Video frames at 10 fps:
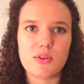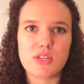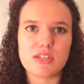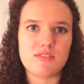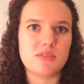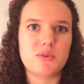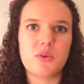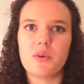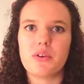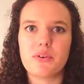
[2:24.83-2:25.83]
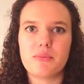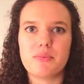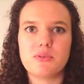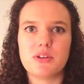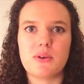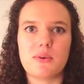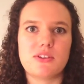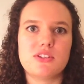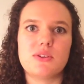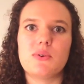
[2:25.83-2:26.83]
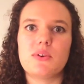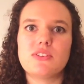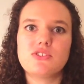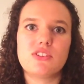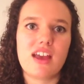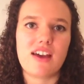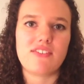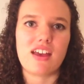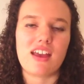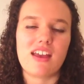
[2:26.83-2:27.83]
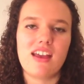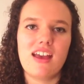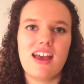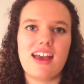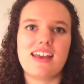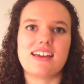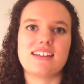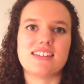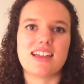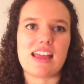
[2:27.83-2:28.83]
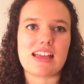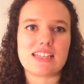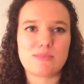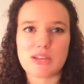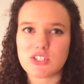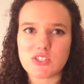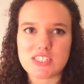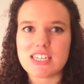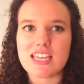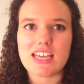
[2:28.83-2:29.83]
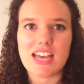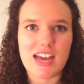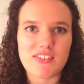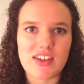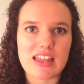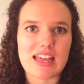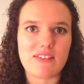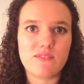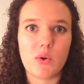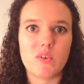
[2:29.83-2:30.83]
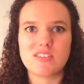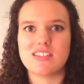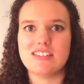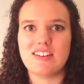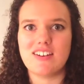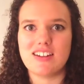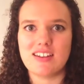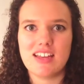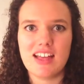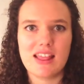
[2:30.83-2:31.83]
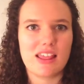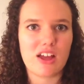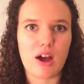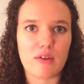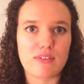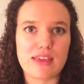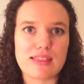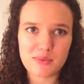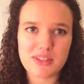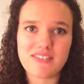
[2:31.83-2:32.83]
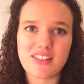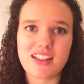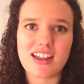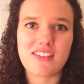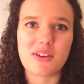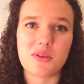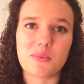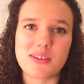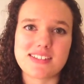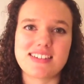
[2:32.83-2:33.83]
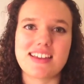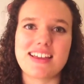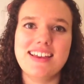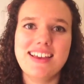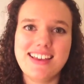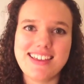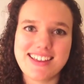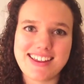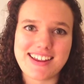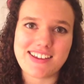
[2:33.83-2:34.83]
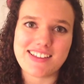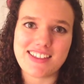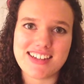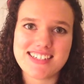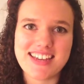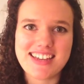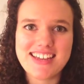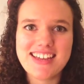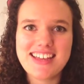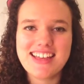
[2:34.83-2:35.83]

the difference between going to a street cafe and a specialty cafe that focuses on the coffee. I'm really glad I found a place that I can get a good latte,